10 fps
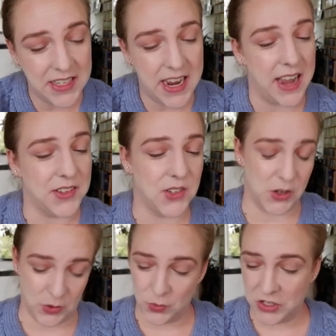easy
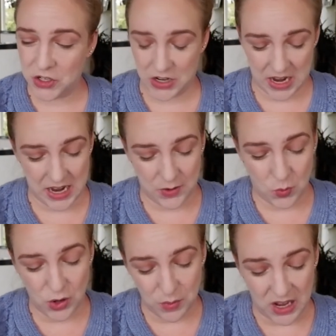answer, which
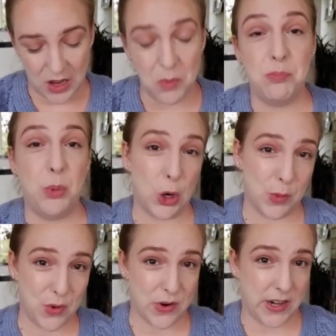it would be
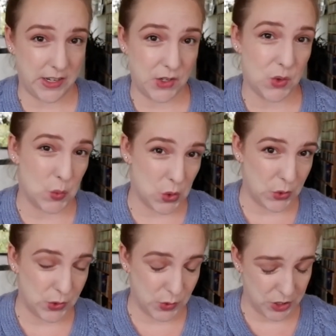Burberry's
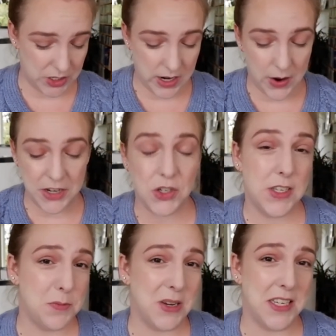Rosewood. Now I
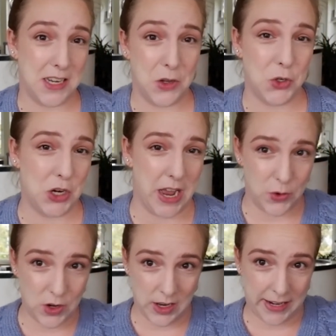just did my single
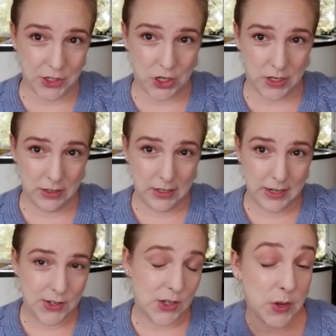shadow collection,
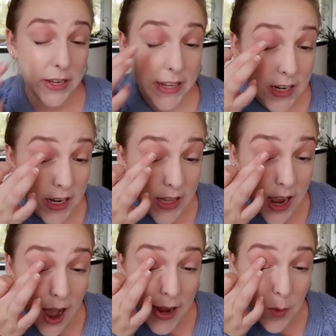so I'll link it in
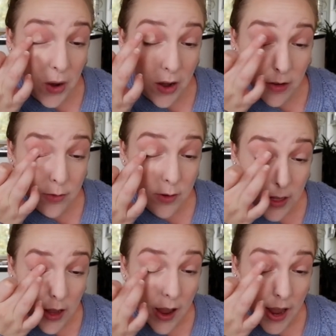the eye above.
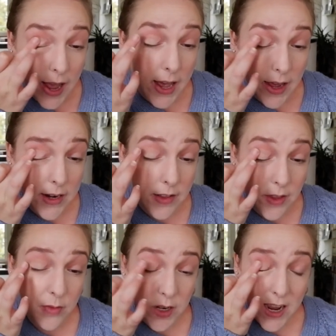And in
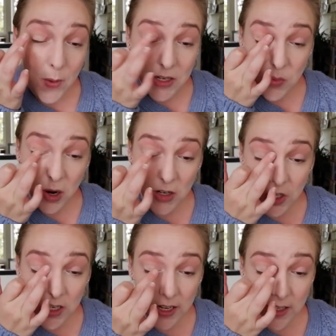that video I
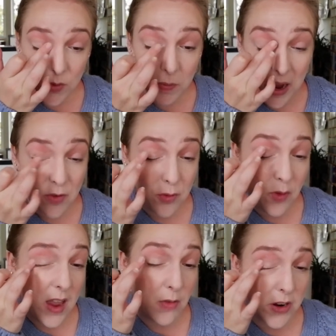swatch it. It's my
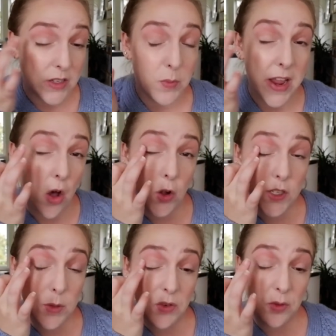favorite, my
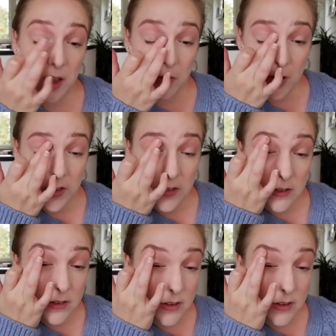ultimate favorite,